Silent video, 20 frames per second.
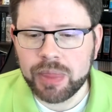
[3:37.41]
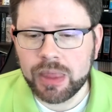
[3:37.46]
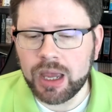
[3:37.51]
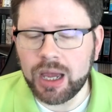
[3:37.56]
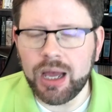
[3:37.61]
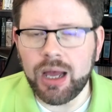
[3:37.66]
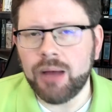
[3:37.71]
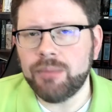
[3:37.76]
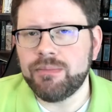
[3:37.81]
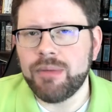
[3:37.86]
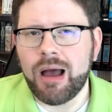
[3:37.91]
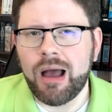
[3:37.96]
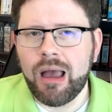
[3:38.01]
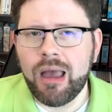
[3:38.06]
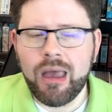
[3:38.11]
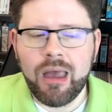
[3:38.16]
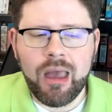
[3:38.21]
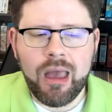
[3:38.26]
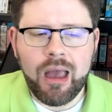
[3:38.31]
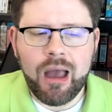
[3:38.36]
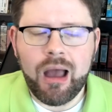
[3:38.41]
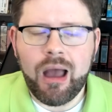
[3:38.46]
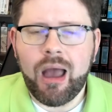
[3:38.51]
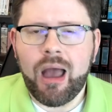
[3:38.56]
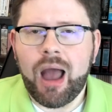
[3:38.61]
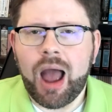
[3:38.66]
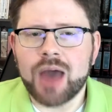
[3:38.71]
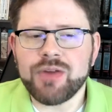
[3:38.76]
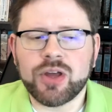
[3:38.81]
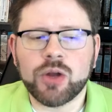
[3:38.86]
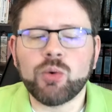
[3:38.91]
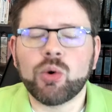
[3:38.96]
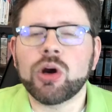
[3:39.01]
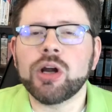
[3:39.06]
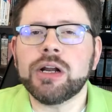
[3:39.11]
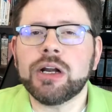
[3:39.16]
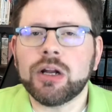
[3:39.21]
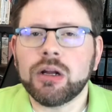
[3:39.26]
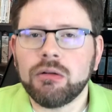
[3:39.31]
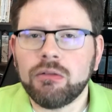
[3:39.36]
Uh, I think we're
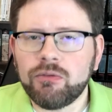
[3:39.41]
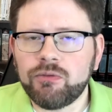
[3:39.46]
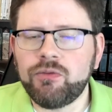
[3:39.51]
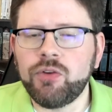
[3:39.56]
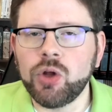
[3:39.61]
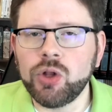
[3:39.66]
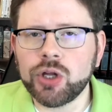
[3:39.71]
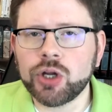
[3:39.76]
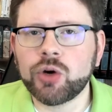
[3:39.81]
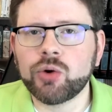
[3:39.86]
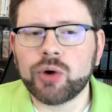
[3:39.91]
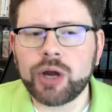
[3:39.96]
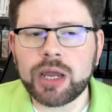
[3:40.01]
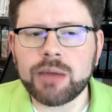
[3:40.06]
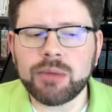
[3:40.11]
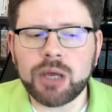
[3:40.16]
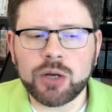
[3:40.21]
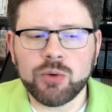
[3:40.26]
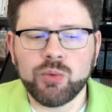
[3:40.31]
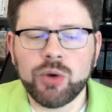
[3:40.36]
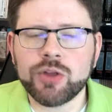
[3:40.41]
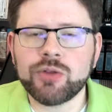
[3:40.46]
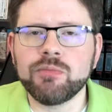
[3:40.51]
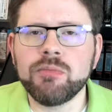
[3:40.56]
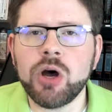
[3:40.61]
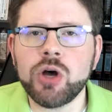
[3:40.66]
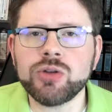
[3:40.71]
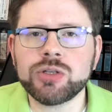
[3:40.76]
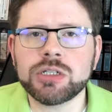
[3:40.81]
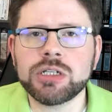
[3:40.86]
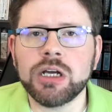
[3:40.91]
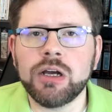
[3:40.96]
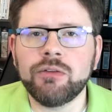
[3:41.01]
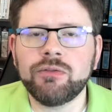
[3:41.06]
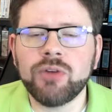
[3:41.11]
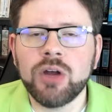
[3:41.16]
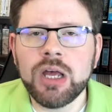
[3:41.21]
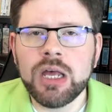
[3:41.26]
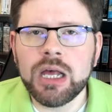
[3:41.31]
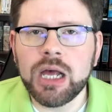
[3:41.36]
in full agreement with most of
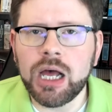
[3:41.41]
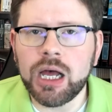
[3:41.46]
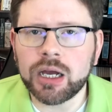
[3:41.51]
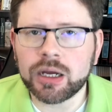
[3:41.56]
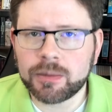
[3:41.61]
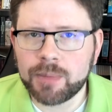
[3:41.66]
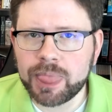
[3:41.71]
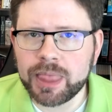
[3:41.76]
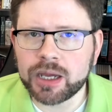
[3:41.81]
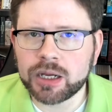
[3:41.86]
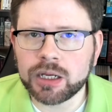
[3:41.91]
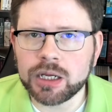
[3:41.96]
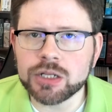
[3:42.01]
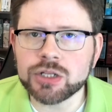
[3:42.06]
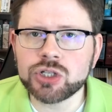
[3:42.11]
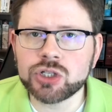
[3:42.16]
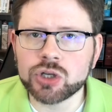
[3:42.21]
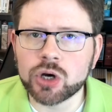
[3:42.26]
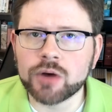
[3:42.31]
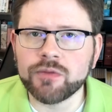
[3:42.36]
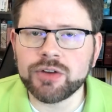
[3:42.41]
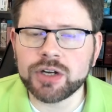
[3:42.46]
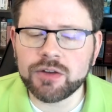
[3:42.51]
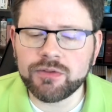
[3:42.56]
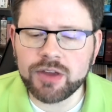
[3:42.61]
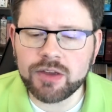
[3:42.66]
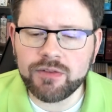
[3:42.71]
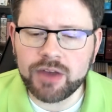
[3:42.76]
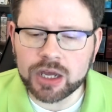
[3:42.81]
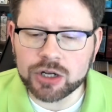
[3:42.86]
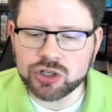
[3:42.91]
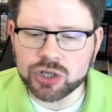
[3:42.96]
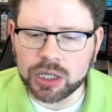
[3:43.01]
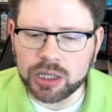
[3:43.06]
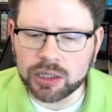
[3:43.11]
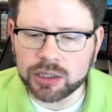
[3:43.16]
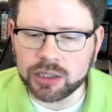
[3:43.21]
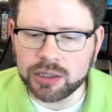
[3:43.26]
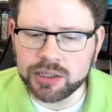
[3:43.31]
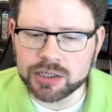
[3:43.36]
uh, conservative
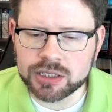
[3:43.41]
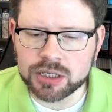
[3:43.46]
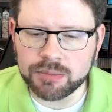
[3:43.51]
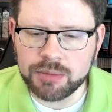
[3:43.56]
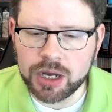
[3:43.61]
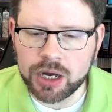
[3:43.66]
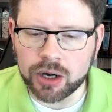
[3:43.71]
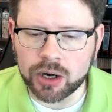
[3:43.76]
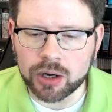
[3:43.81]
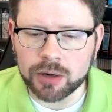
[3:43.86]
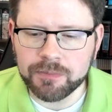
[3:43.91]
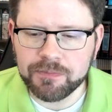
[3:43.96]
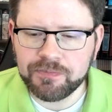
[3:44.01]
evangelicalism here.